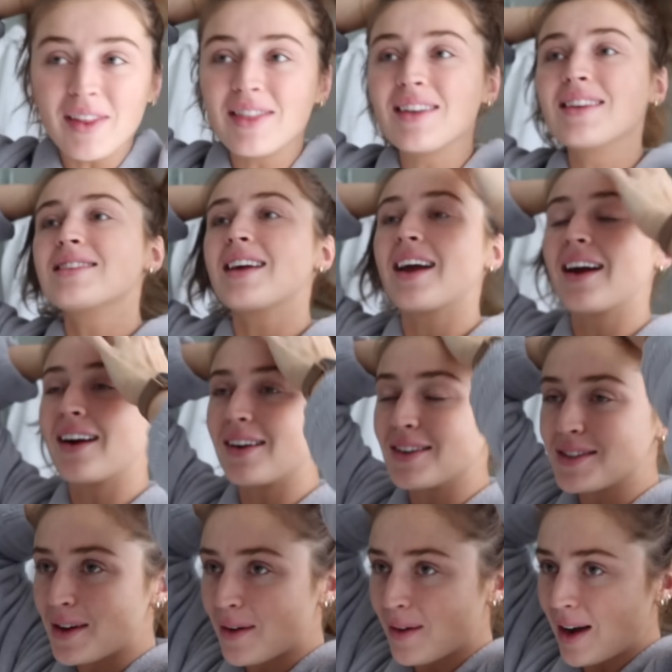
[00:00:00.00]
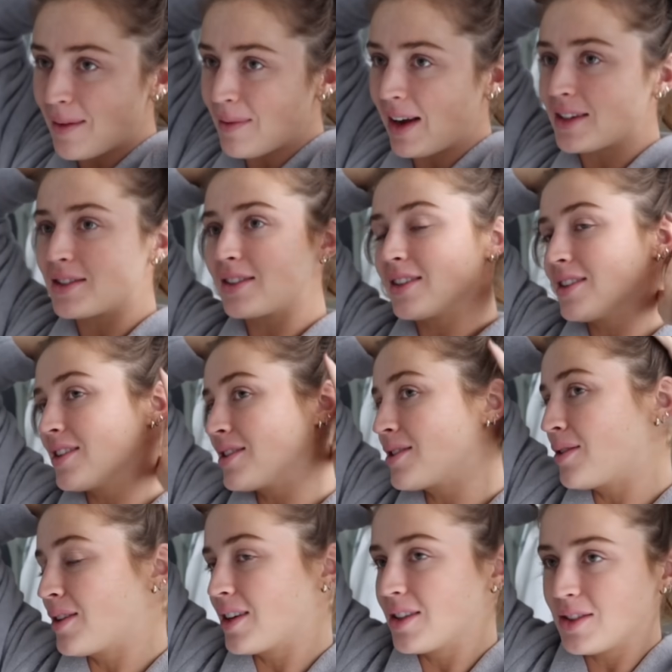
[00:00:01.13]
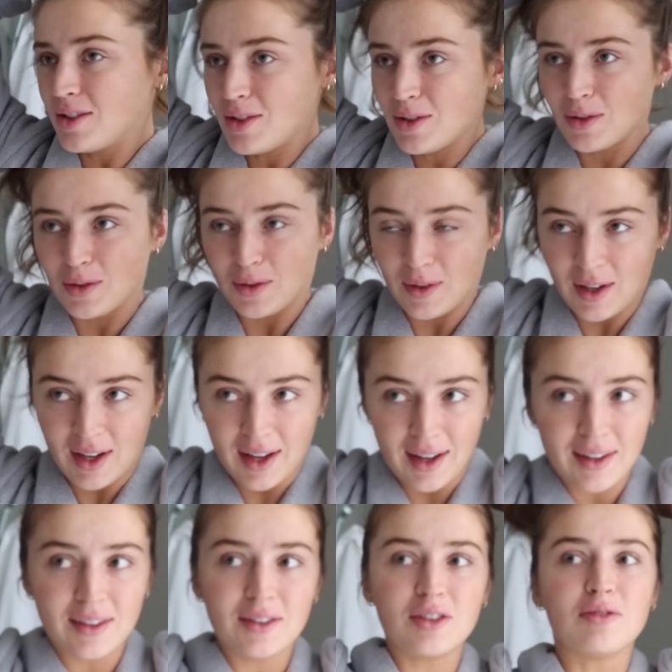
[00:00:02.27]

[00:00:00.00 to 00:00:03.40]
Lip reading: this hair, so I'm actually just going to